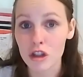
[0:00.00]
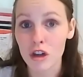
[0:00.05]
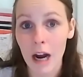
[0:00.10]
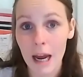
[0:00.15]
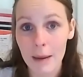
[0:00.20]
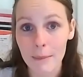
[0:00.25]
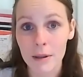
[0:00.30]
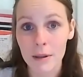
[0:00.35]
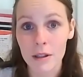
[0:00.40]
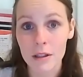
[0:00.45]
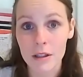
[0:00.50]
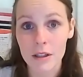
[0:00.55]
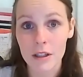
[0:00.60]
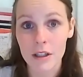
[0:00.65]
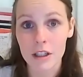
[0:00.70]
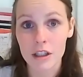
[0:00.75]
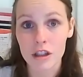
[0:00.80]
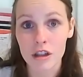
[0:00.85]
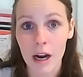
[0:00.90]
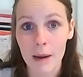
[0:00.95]

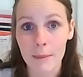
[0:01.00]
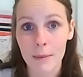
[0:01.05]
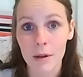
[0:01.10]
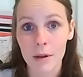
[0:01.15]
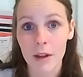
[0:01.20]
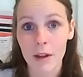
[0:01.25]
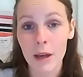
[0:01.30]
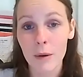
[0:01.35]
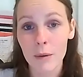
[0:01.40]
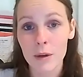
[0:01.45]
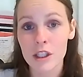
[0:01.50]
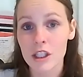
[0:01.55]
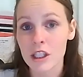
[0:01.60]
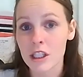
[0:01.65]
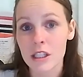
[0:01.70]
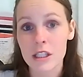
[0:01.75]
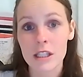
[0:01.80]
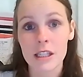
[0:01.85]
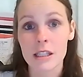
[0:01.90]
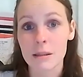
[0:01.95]
tribal
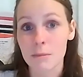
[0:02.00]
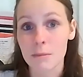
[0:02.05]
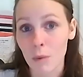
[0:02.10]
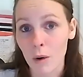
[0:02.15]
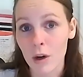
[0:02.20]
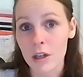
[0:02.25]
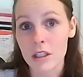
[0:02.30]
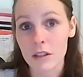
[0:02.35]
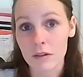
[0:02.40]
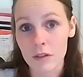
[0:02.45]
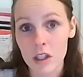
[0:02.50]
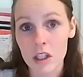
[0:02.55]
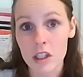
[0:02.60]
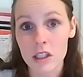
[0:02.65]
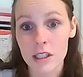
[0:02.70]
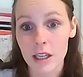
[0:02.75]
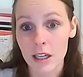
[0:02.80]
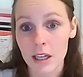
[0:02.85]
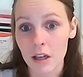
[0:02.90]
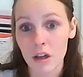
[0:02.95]
languages is more
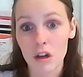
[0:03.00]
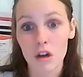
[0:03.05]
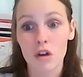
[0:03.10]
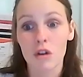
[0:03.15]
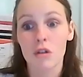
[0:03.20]
diverse and